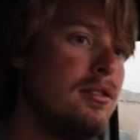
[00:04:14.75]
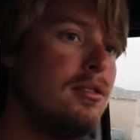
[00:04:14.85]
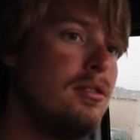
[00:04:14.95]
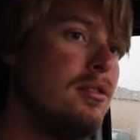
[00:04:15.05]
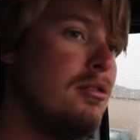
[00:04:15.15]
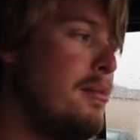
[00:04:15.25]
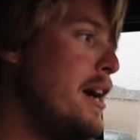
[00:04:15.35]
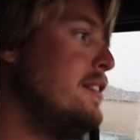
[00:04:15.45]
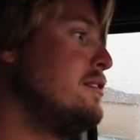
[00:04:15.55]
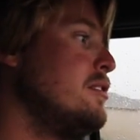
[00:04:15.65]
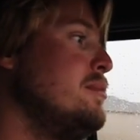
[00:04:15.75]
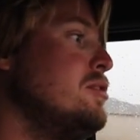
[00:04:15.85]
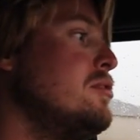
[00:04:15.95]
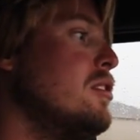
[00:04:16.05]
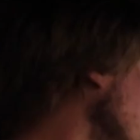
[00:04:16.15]
so Mike's gonna be
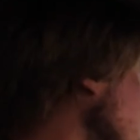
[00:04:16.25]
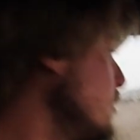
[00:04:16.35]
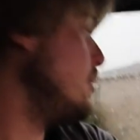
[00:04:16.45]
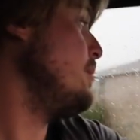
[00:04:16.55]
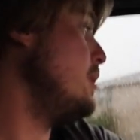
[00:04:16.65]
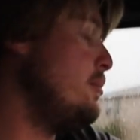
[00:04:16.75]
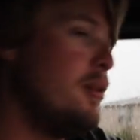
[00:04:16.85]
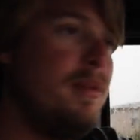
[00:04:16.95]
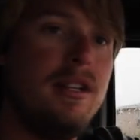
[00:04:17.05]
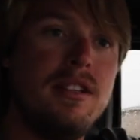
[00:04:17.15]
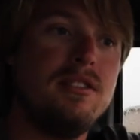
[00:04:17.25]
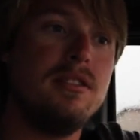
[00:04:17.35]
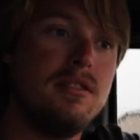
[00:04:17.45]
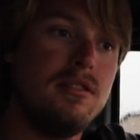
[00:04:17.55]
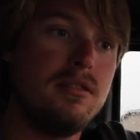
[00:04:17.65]
struggling. So I'm gonna pay
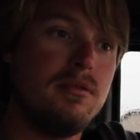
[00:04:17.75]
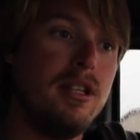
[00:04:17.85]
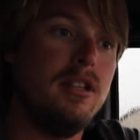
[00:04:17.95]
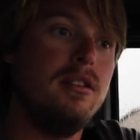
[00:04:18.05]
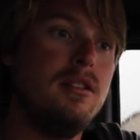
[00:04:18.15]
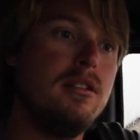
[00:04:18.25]
attention since it's raining.